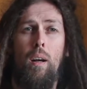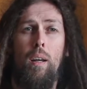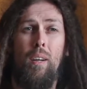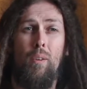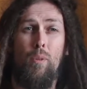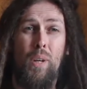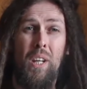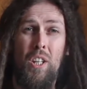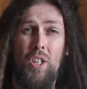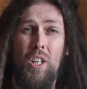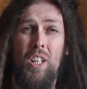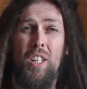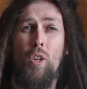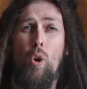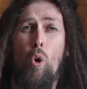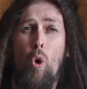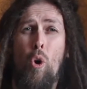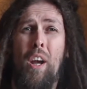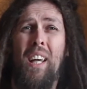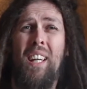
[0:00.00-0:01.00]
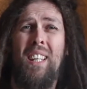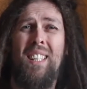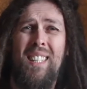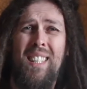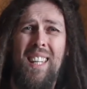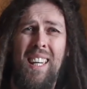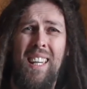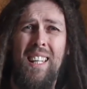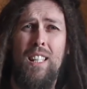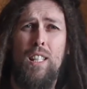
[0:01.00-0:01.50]
reaches or
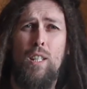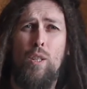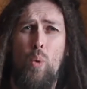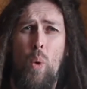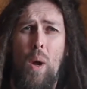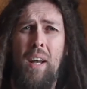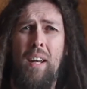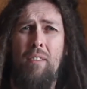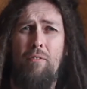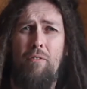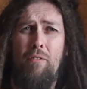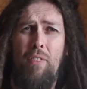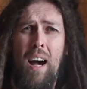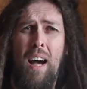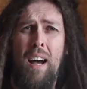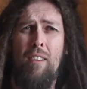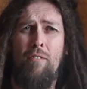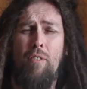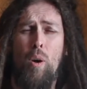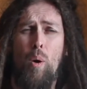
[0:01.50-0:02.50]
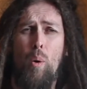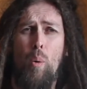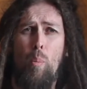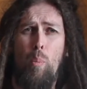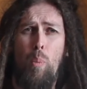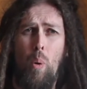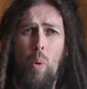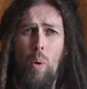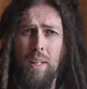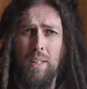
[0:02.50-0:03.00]
exceeds 25
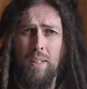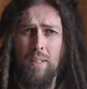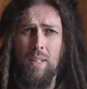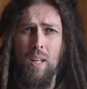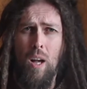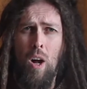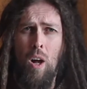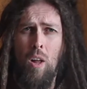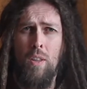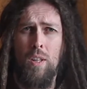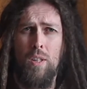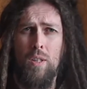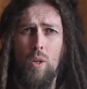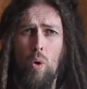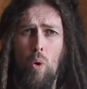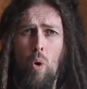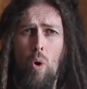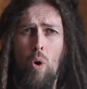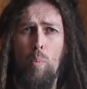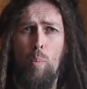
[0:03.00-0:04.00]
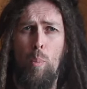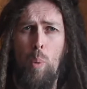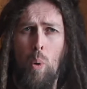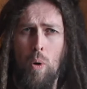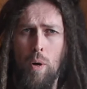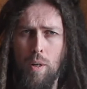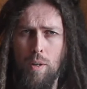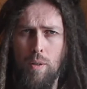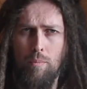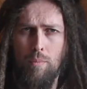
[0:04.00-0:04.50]
points on the
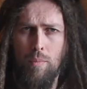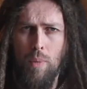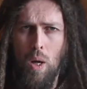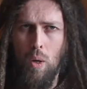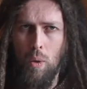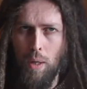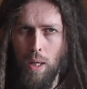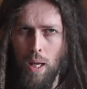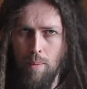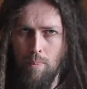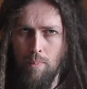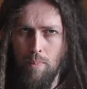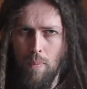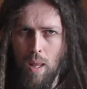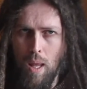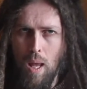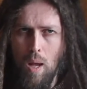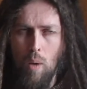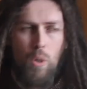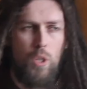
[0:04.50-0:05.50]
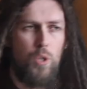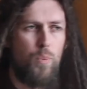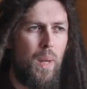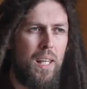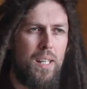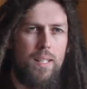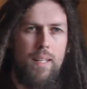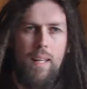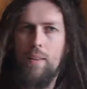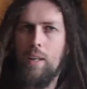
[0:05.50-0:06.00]
scoreboard, okay? Which
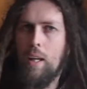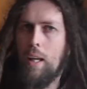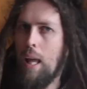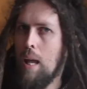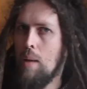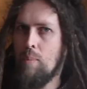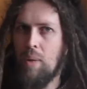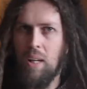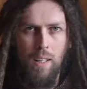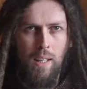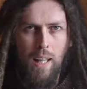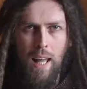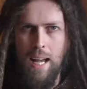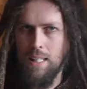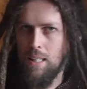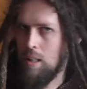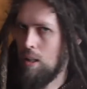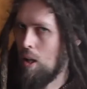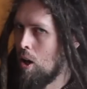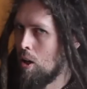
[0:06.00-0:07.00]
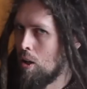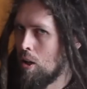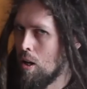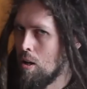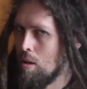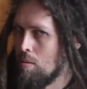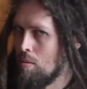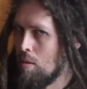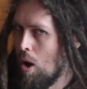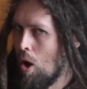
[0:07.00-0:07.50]
means that the game can last
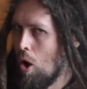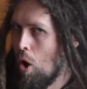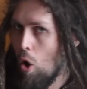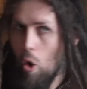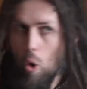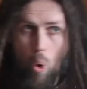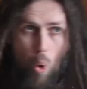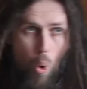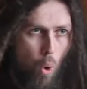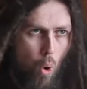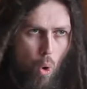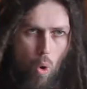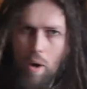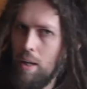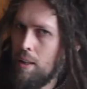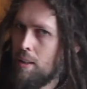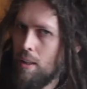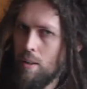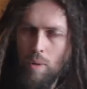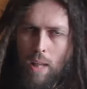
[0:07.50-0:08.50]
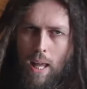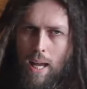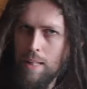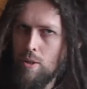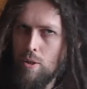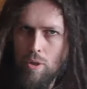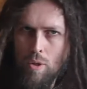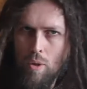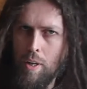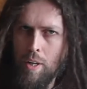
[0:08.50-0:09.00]
longer or it can
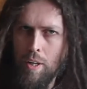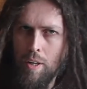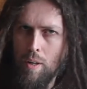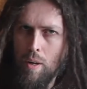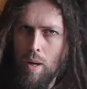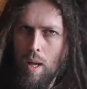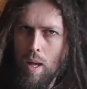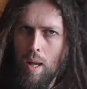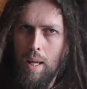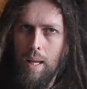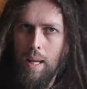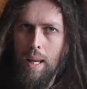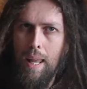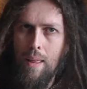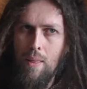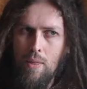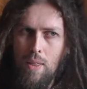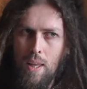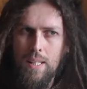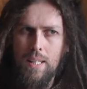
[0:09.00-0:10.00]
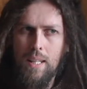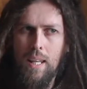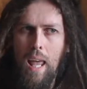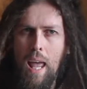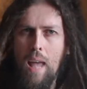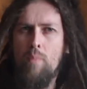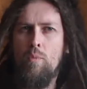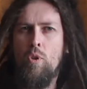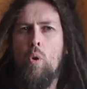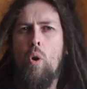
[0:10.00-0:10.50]
last shorter. In this
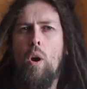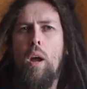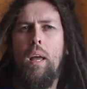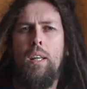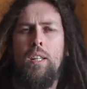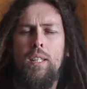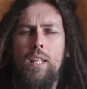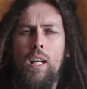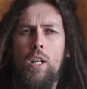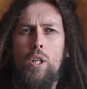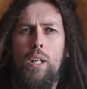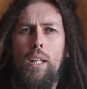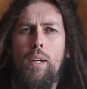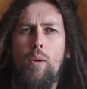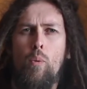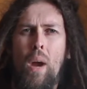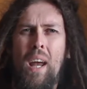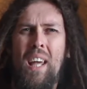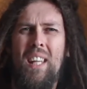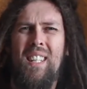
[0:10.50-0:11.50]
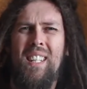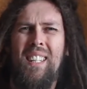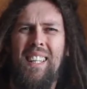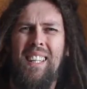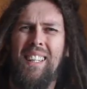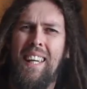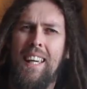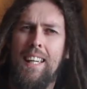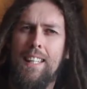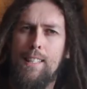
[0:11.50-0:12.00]
game, you're essentially racing
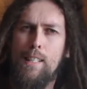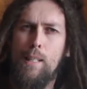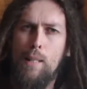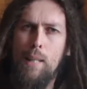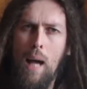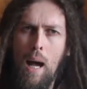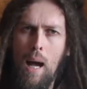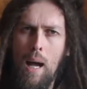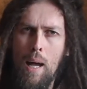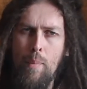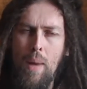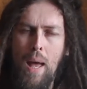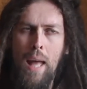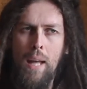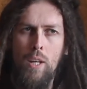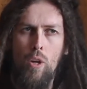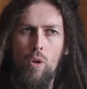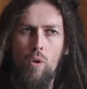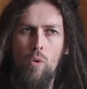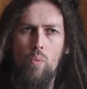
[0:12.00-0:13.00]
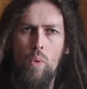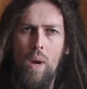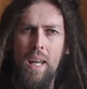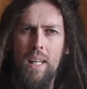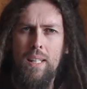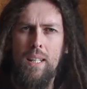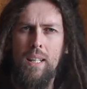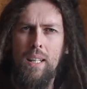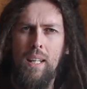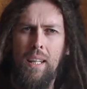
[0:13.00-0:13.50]
against time and you're
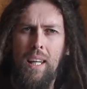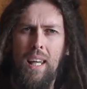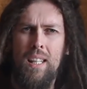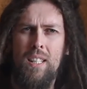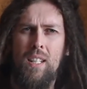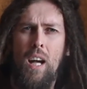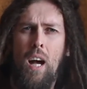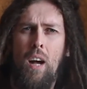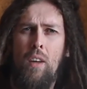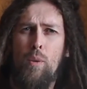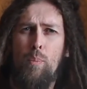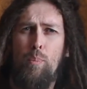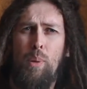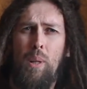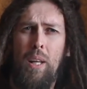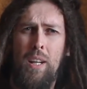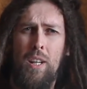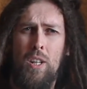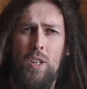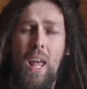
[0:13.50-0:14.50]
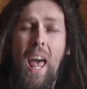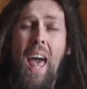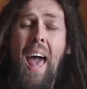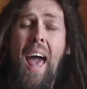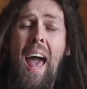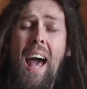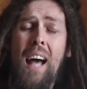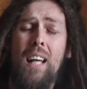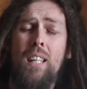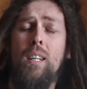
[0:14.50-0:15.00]
racing against other players,
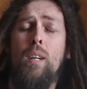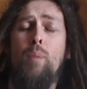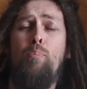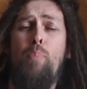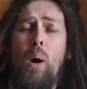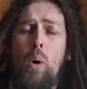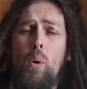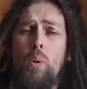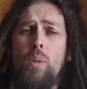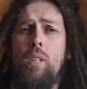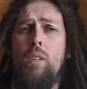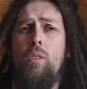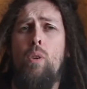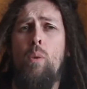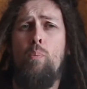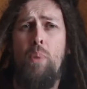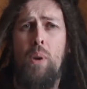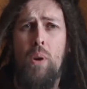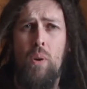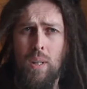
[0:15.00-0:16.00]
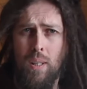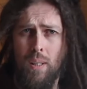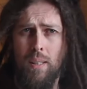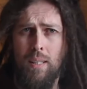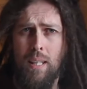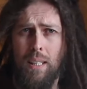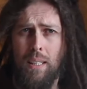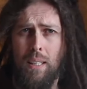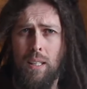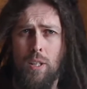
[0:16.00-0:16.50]
as opposed to Imperial
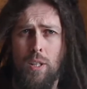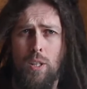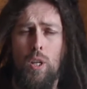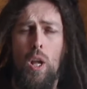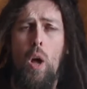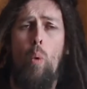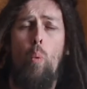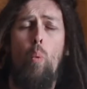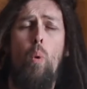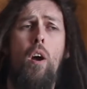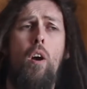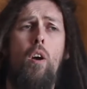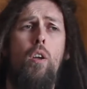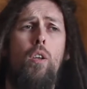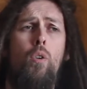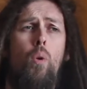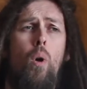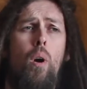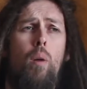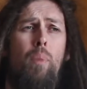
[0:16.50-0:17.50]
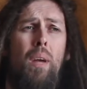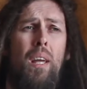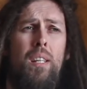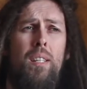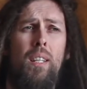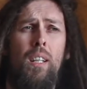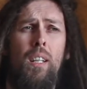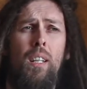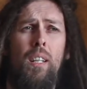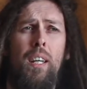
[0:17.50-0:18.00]
Settlers, where you are
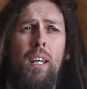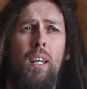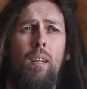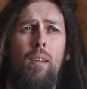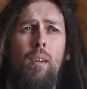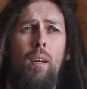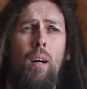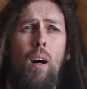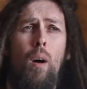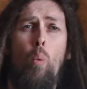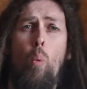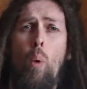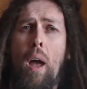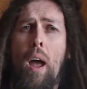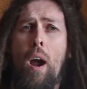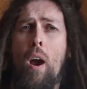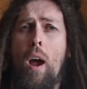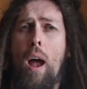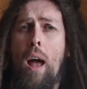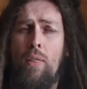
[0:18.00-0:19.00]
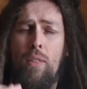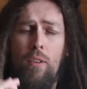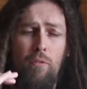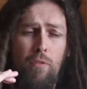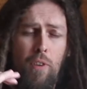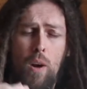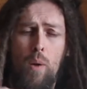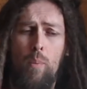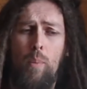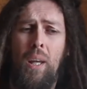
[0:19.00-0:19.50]
basically aware at the
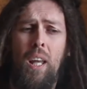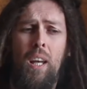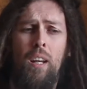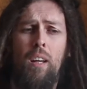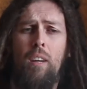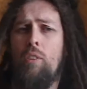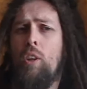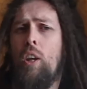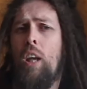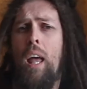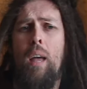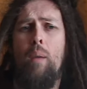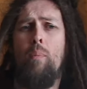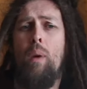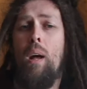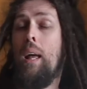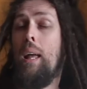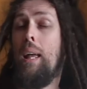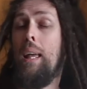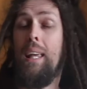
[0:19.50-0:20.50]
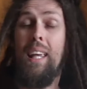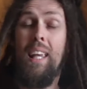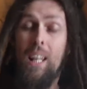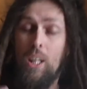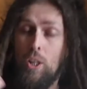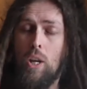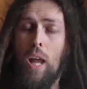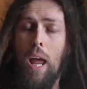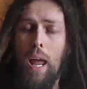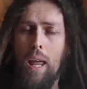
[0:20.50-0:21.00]
very beginning of the game,
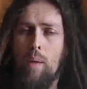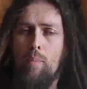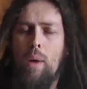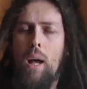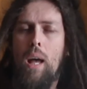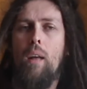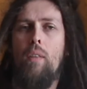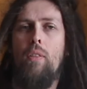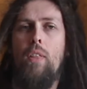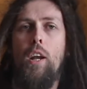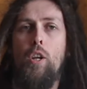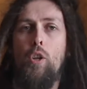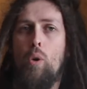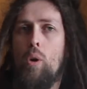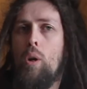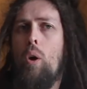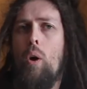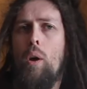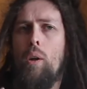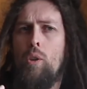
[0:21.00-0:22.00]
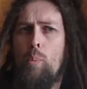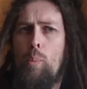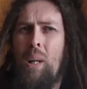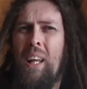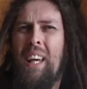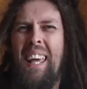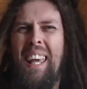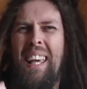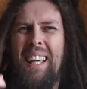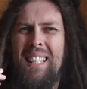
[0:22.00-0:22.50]
each game, that you're going to
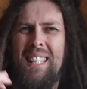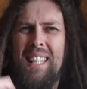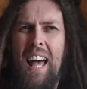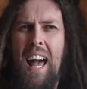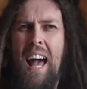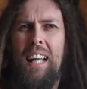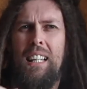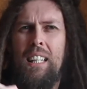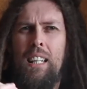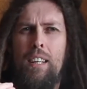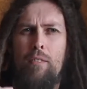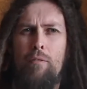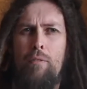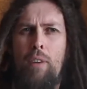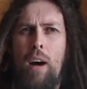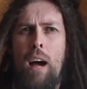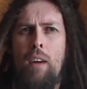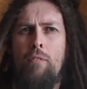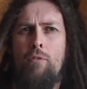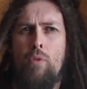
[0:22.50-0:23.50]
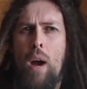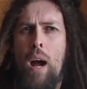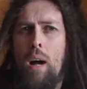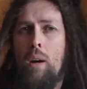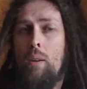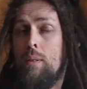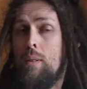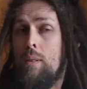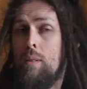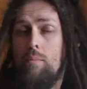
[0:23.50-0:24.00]
play exactly 5
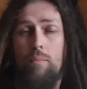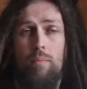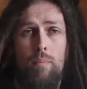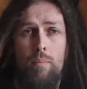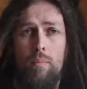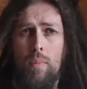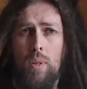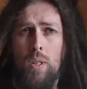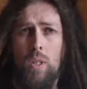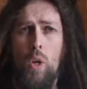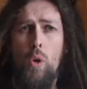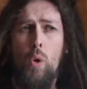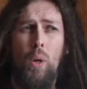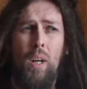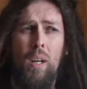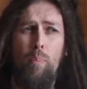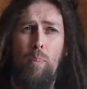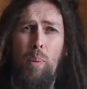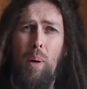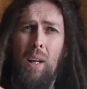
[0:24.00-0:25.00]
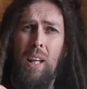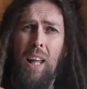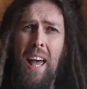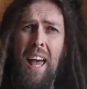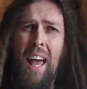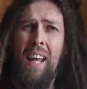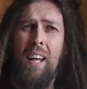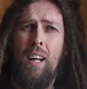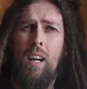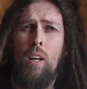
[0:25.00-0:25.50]
rounds. So you can
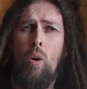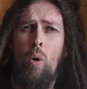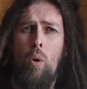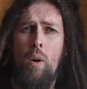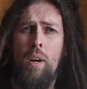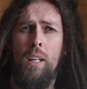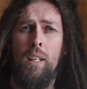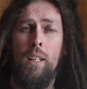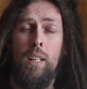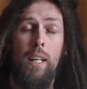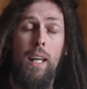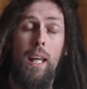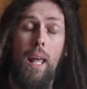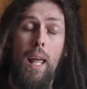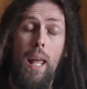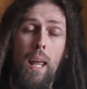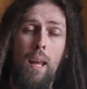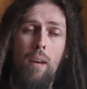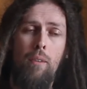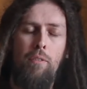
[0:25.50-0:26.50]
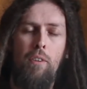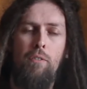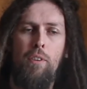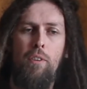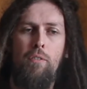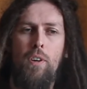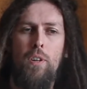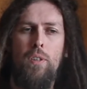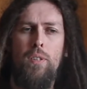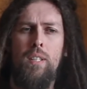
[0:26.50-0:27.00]
plan accordingly. In
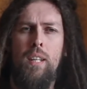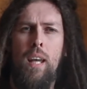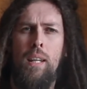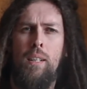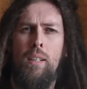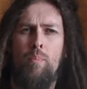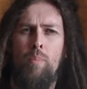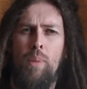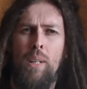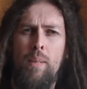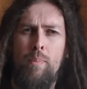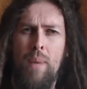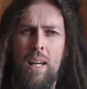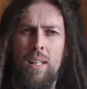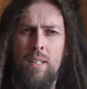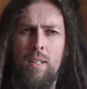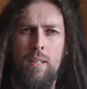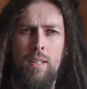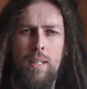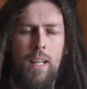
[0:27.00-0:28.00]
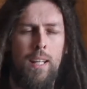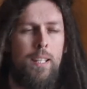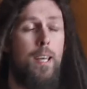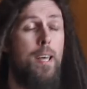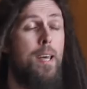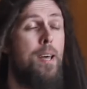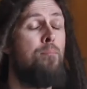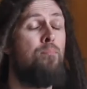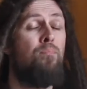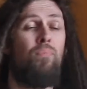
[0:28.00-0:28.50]
51st State Complete Master Set,
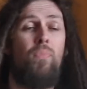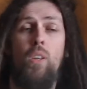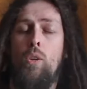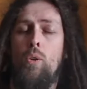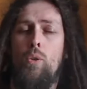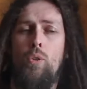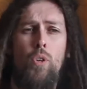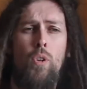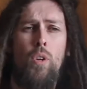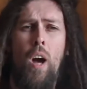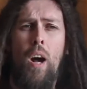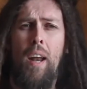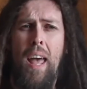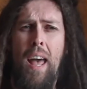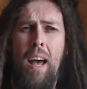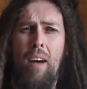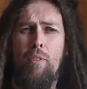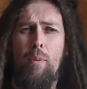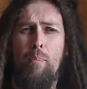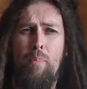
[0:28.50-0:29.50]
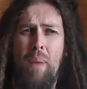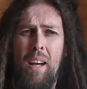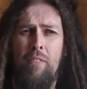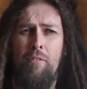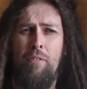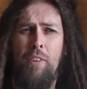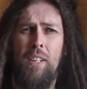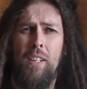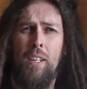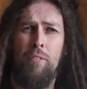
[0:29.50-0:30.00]
you do not have the
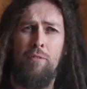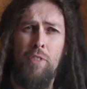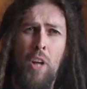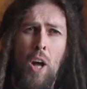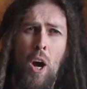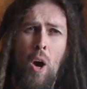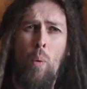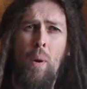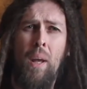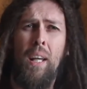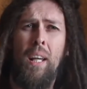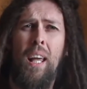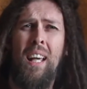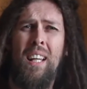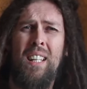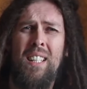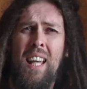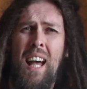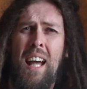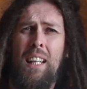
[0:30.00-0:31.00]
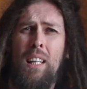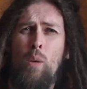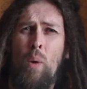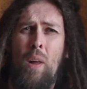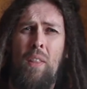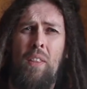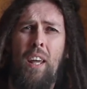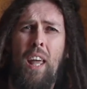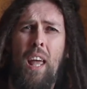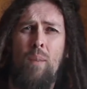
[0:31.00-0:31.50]
benefit of knowing exactly
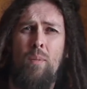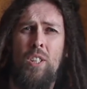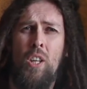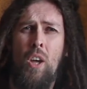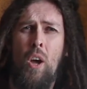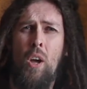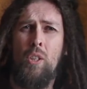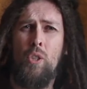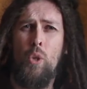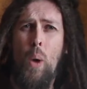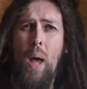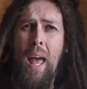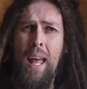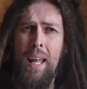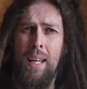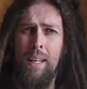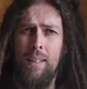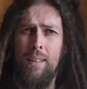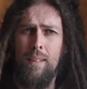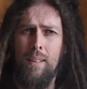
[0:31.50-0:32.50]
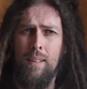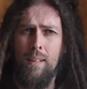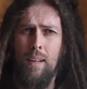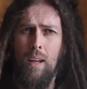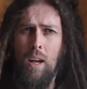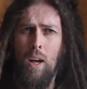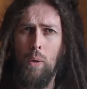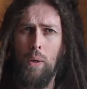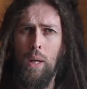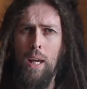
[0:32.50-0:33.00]
when the game is going to end,
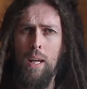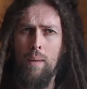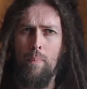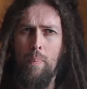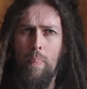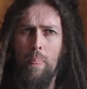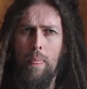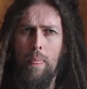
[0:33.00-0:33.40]
okay?